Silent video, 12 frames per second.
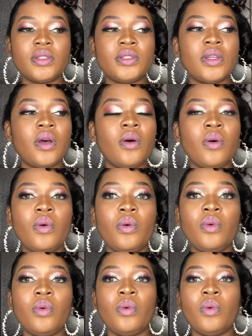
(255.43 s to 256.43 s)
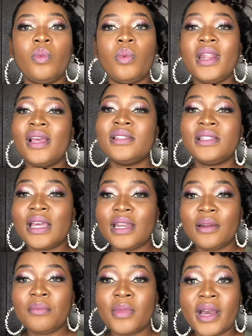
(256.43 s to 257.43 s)
So when I
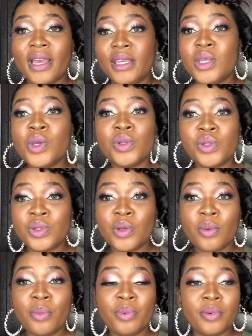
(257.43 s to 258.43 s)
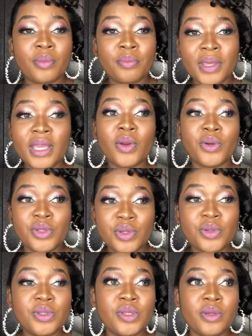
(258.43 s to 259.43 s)
started my YouTube, being on
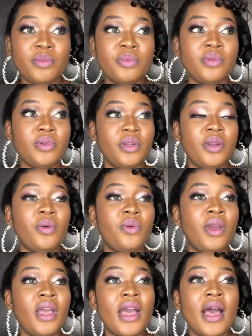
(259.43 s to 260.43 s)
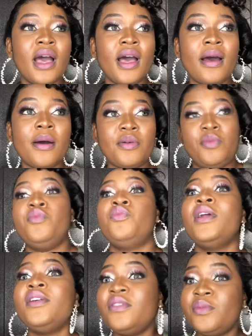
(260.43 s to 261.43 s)
YouTube, you know,
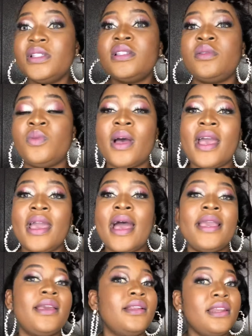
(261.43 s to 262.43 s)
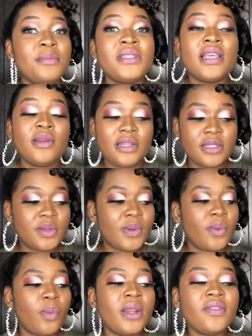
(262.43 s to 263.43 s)
one of the reasons why I let me start this way.
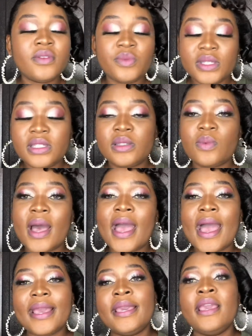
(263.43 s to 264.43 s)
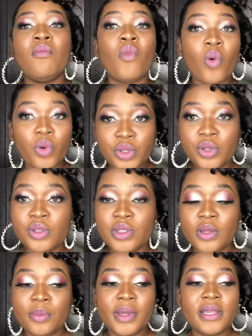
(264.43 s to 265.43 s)
One of the reasons why I came on
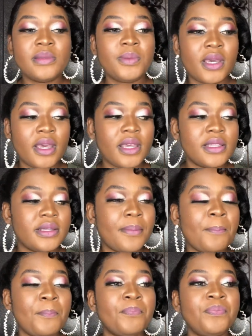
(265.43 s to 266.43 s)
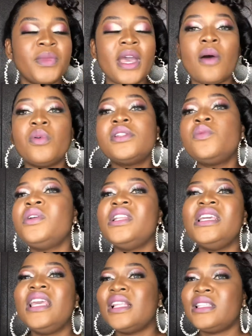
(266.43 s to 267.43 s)
YouTube is because I wasn't really
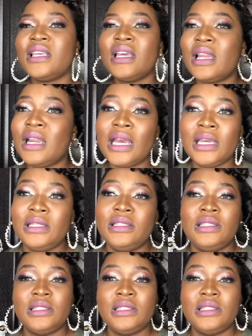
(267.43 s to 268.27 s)
getting clients.